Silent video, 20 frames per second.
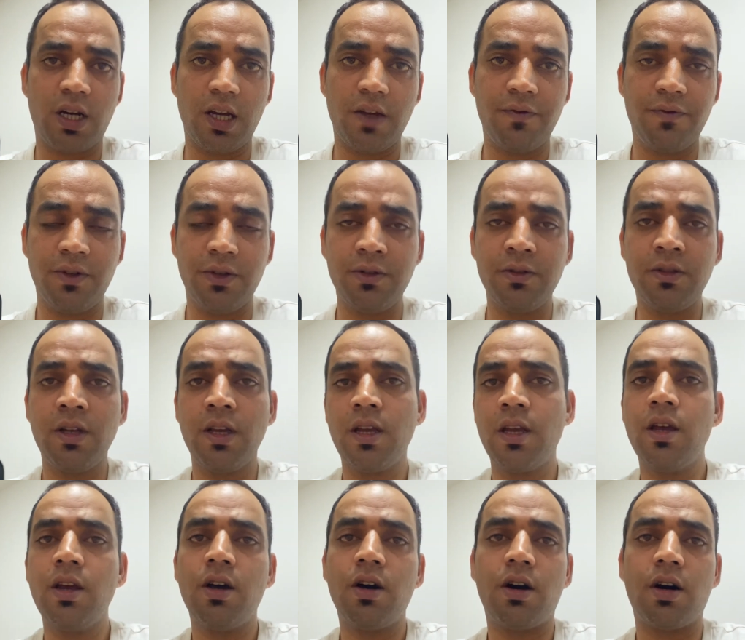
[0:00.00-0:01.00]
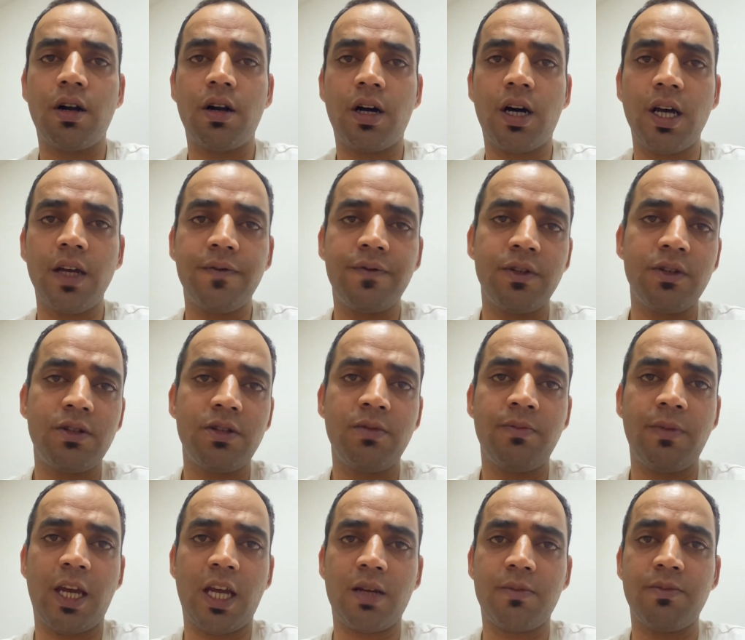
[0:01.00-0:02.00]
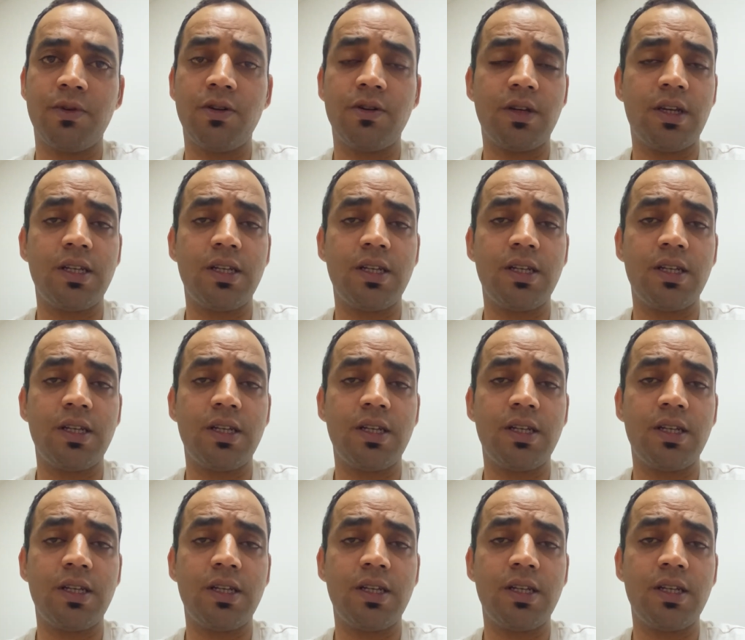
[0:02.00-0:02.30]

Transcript: iPhone or iPhone to MacBook.